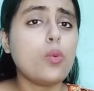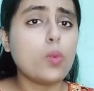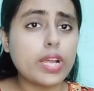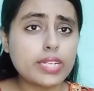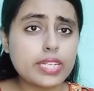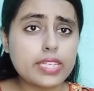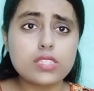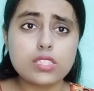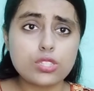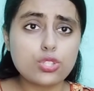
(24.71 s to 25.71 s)
one
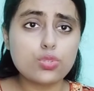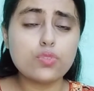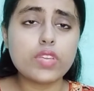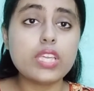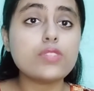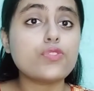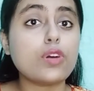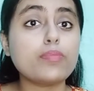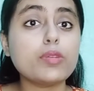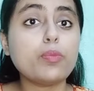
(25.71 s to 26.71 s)
test in 2 weeks
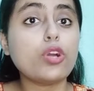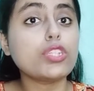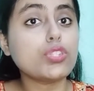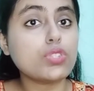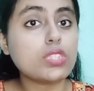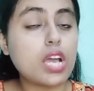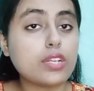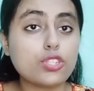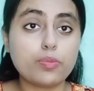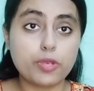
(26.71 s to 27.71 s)
from the point you
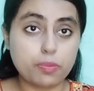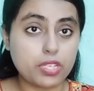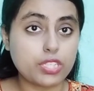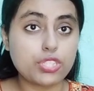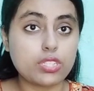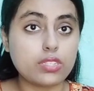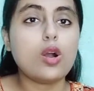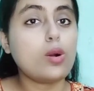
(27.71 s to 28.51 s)
start your preparation.